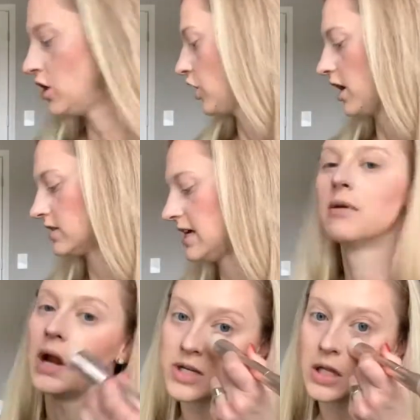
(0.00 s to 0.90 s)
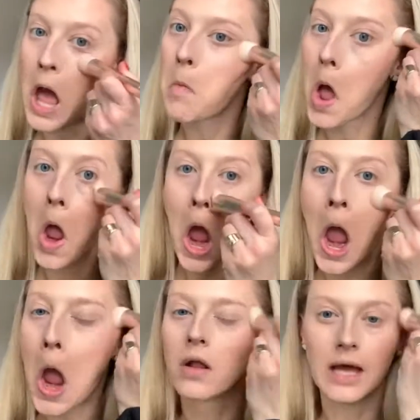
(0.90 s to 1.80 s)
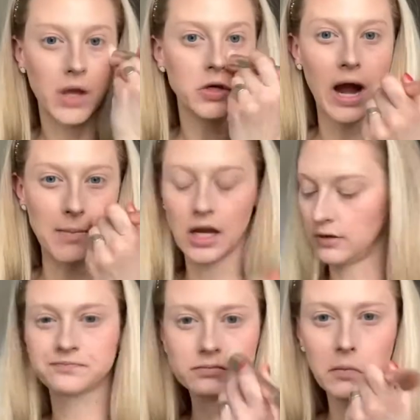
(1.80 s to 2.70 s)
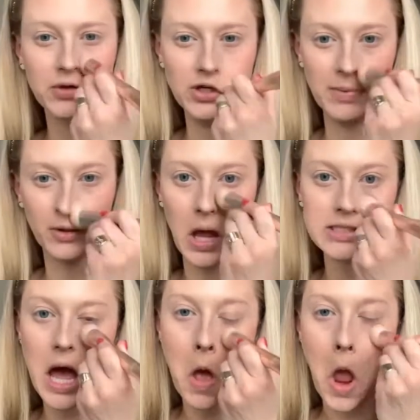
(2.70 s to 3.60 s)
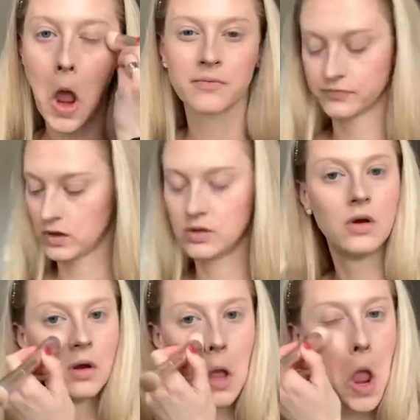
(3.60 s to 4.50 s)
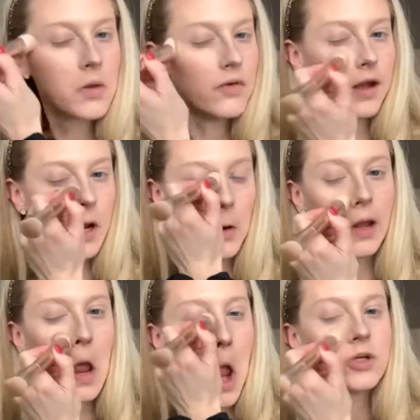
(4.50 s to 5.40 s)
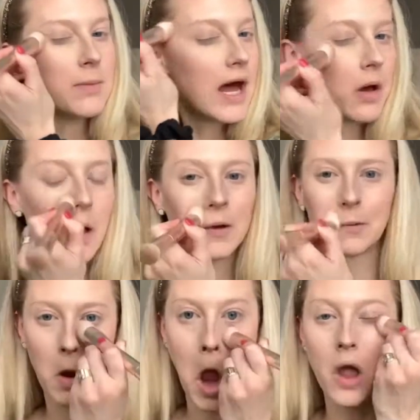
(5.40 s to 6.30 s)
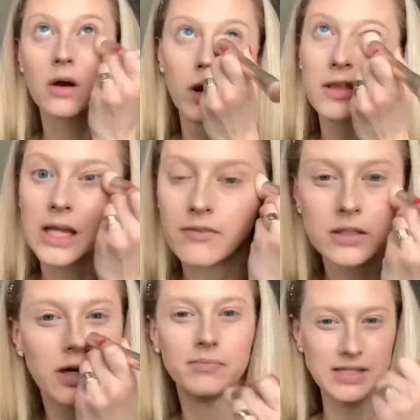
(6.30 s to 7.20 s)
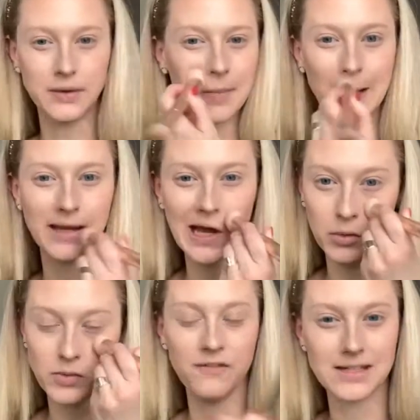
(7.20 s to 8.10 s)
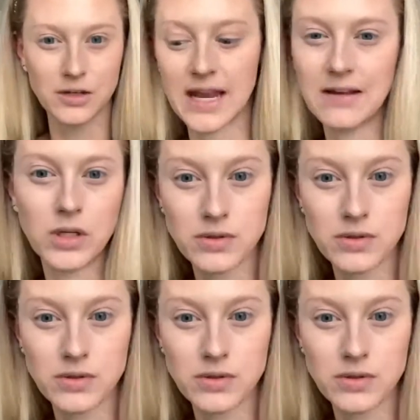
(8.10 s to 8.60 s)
And then the next thing I'm going to do is kind of clean up with that same Buff brush. So I just kind of add a little more product if I get too high